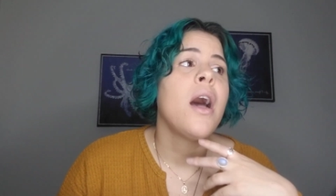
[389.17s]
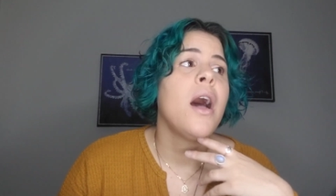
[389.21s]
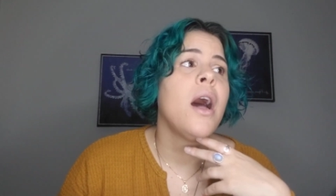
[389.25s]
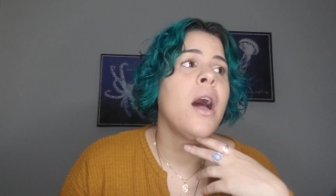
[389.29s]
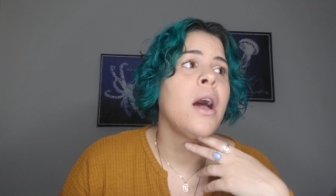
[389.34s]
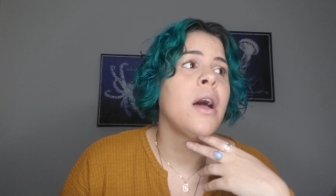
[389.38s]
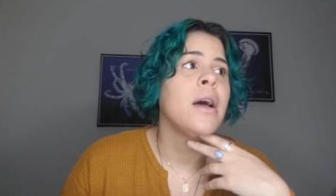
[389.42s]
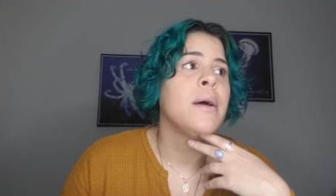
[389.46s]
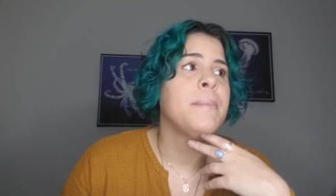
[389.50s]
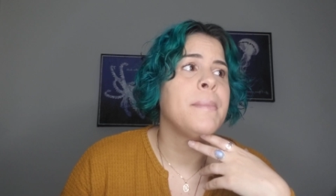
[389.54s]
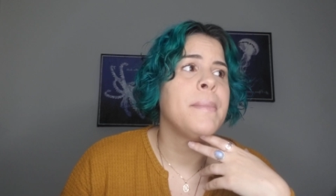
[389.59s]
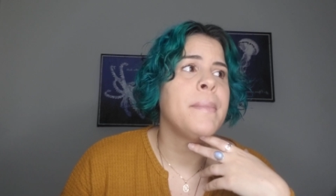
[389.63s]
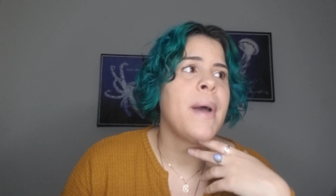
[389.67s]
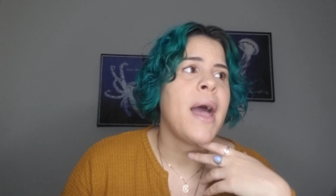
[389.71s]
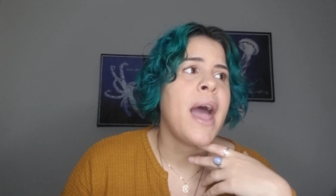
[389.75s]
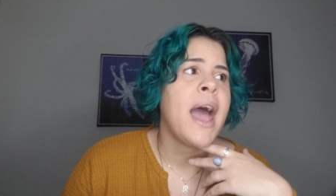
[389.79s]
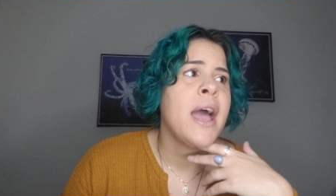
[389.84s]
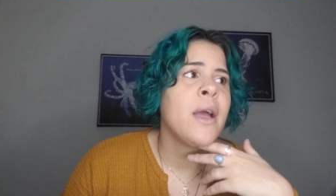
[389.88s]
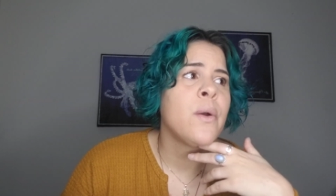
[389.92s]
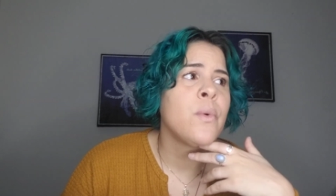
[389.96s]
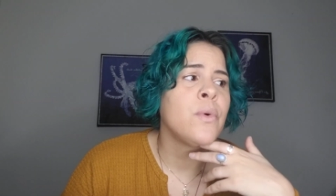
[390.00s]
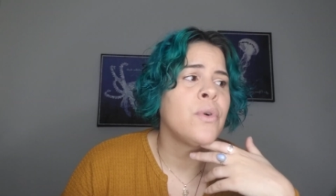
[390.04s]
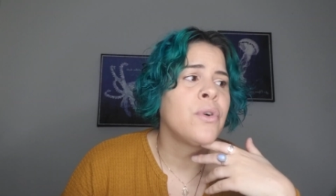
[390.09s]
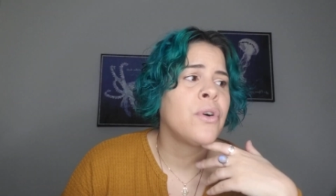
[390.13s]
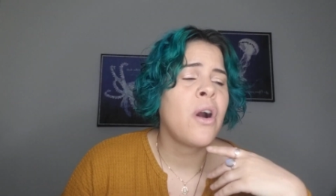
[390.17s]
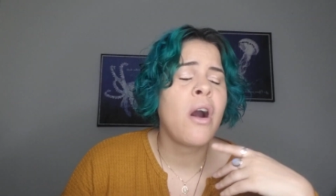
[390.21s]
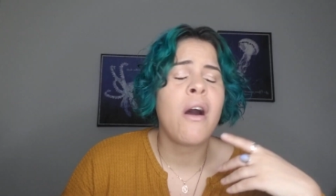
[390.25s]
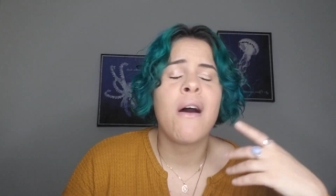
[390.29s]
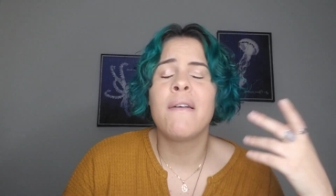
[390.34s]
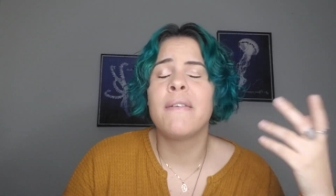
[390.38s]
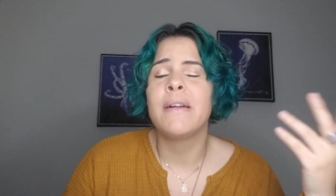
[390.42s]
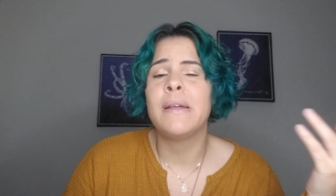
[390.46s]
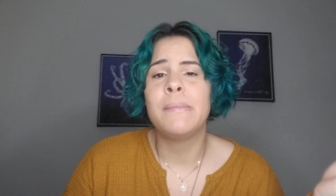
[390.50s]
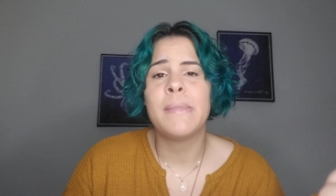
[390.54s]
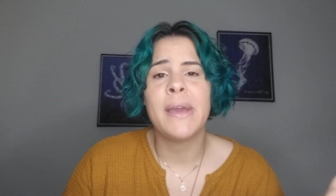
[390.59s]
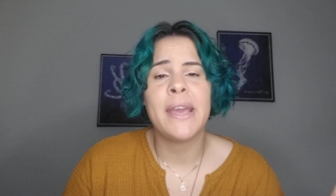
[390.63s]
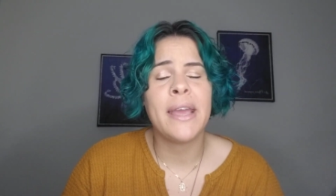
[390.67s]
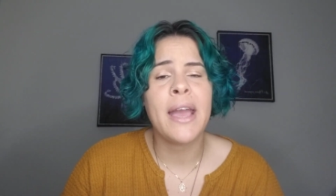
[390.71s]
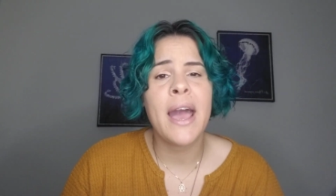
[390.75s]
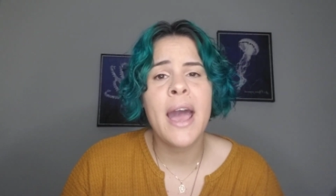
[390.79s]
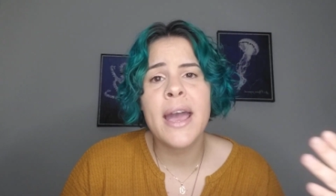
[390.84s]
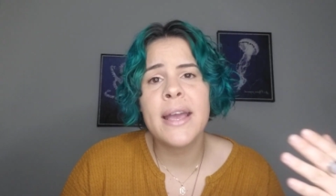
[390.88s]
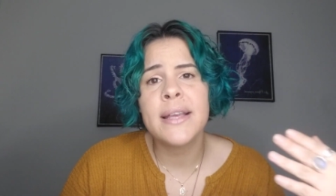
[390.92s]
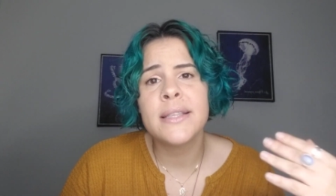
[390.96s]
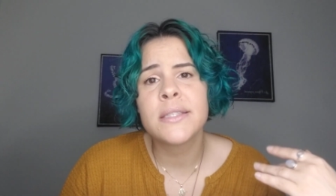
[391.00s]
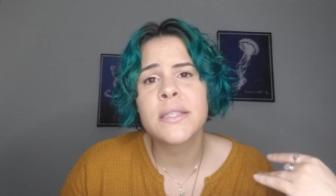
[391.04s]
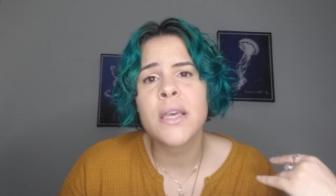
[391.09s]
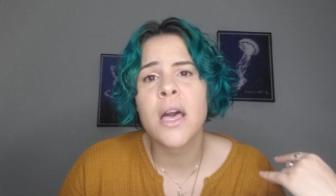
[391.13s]
I will call in my
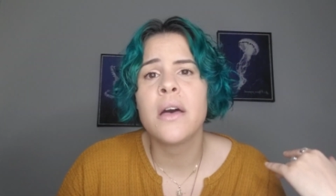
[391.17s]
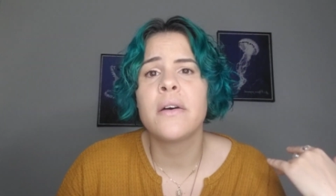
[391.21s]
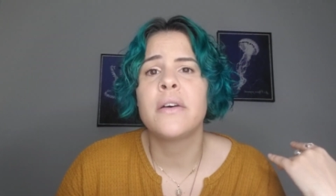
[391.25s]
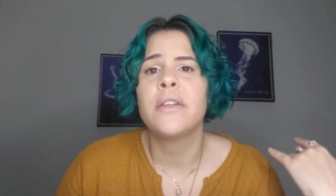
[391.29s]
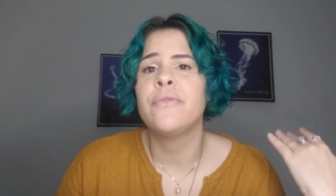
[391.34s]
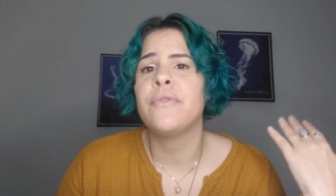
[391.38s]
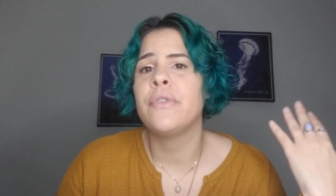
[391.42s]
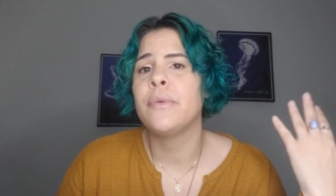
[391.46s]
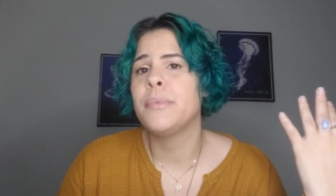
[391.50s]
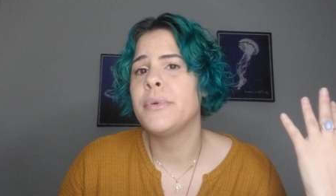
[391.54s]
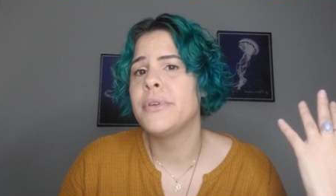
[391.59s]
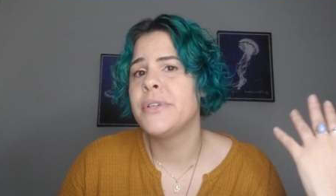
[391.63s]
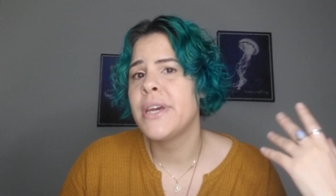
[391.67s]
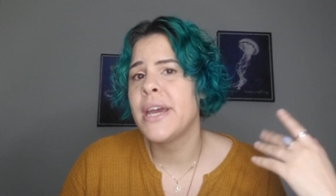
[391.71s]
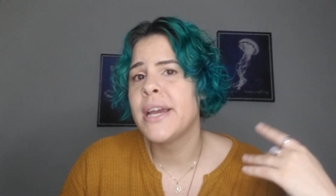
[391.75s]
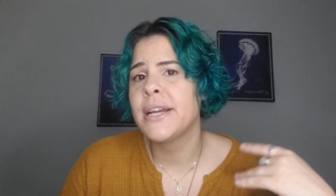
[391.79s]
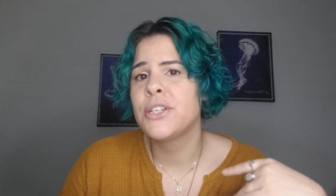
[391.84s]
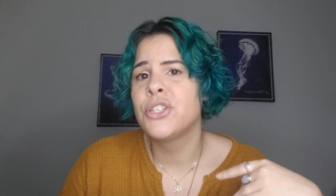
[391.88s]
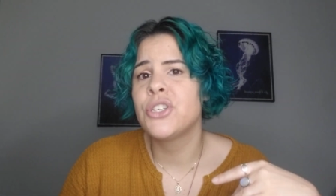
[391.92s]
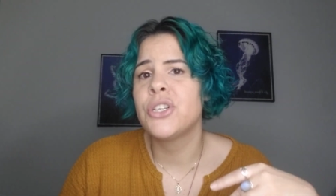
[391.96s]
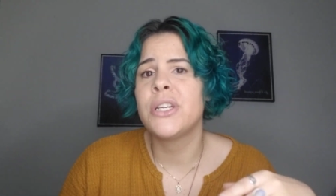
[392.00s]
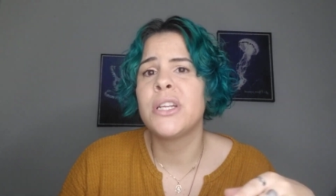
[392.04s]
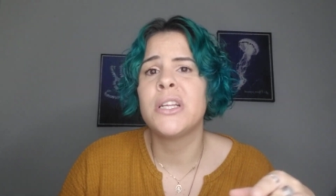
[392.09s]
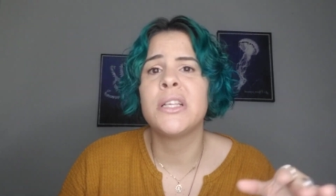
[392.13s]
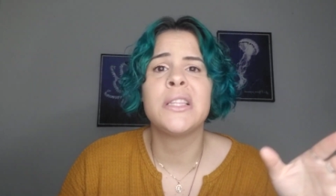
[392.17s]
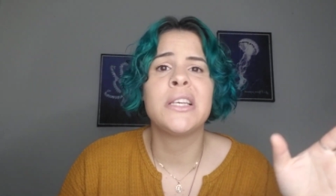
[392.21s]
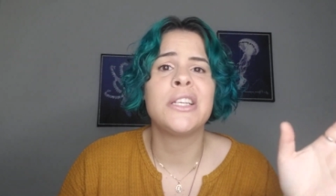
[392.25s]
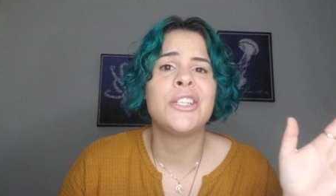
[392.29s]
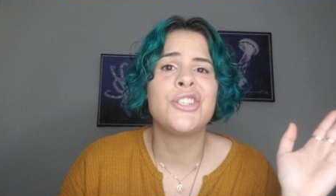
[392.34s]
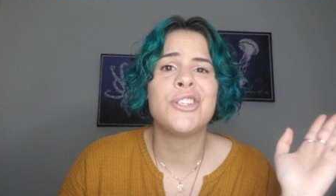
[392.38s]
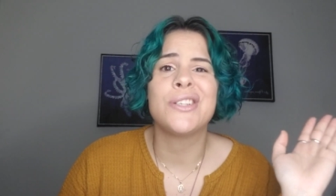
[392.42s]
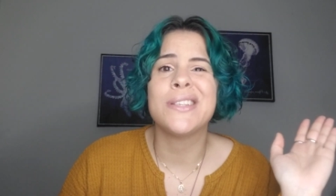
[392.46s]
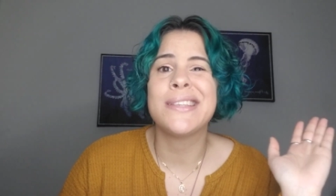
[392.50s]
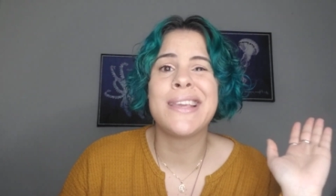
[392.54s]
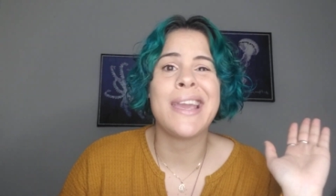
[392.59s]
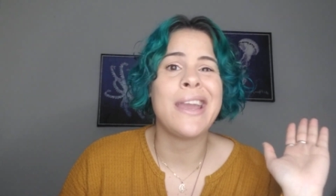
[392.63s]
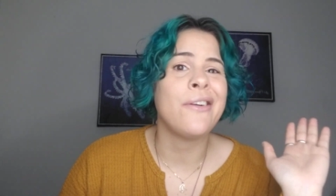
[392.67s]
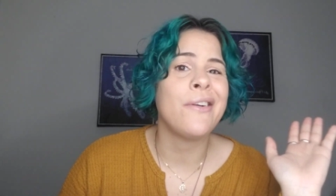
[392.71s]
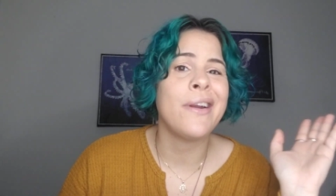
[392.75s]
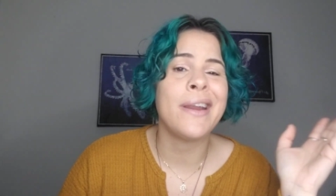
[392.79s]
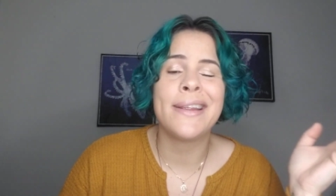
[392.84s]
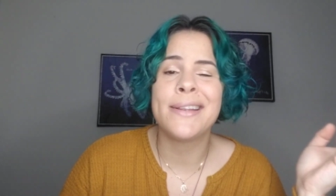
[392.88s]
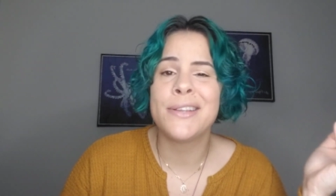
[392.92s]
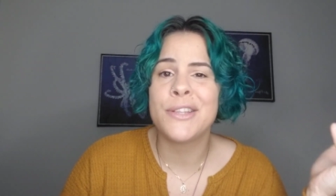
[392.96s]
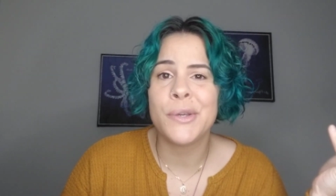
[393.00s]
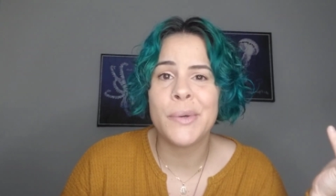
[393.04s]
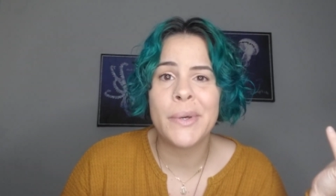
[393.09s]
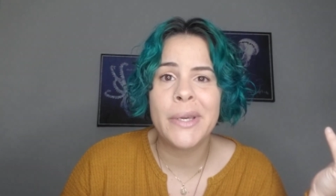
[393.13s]
guides, call in for protection, and then just get
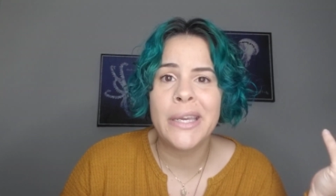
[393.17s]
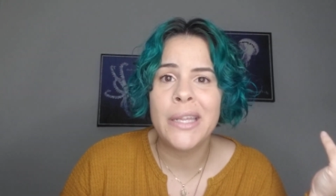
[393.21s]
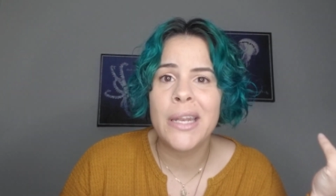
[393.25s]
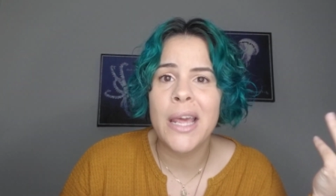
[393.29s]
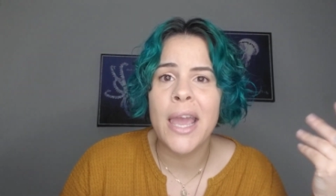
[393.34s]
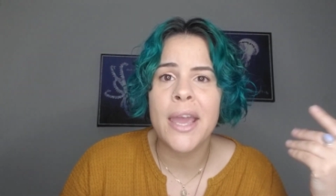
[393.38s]
right to it.